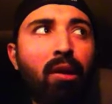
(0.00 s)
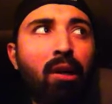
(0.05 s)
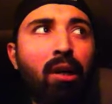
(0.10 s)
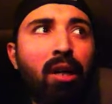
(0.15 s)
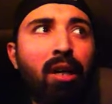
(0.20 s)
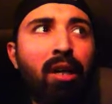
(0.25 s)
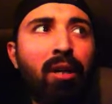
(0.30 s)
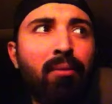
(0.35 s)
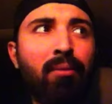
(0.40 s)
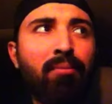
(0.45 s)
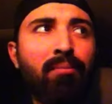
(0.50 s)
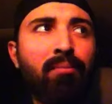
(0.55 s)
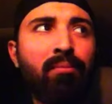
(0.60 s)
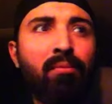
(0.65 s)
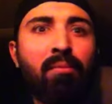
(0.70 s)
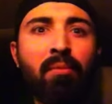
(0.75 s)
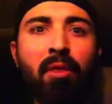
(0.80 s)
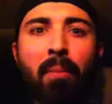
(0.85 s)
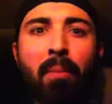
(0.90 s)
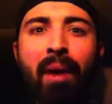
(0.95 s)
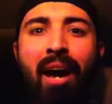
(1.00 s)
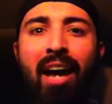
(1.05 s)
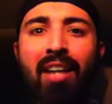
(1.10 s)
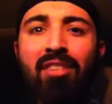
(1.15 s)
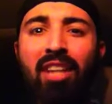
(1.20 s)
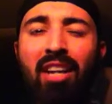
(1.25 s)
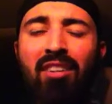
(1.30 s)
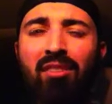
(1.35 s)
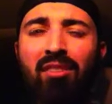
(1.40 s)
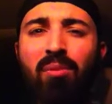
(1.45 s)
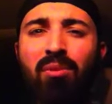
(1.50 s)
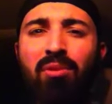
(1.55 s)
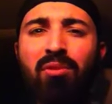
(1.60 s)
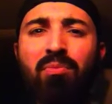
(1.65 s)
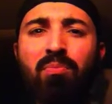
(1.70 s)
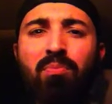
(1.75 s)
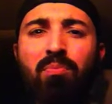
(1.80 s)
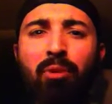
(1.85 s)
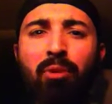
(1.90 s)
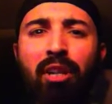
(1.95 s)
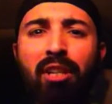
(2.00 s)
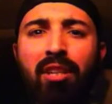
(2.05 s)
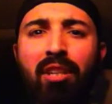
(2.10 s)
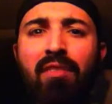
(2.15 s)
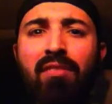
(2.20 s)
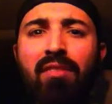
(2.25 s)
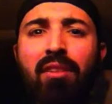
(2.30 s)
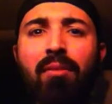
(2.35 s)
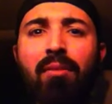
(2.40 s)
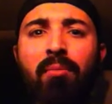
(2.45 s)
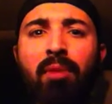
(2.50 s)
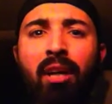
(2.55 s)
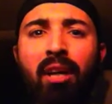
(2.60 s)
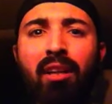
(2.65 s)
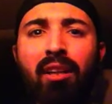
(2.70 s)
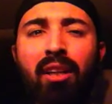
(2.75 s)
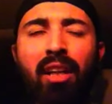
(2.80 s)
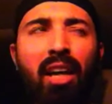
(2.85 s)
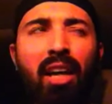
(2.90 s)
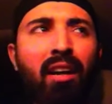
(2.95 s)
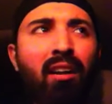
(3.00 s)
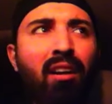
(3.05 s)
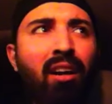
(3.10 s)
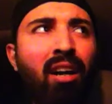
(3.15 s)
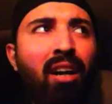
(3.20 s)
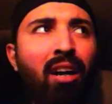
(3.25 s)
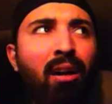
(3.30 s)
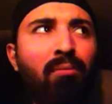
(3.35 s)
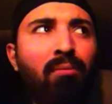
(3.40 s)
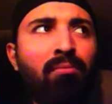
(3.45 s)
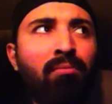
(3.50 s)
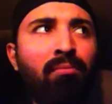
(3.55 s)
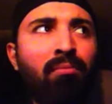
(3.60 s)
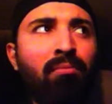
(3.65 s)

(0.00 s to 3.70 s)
The match actually was pretty decent. I'm not going to lie.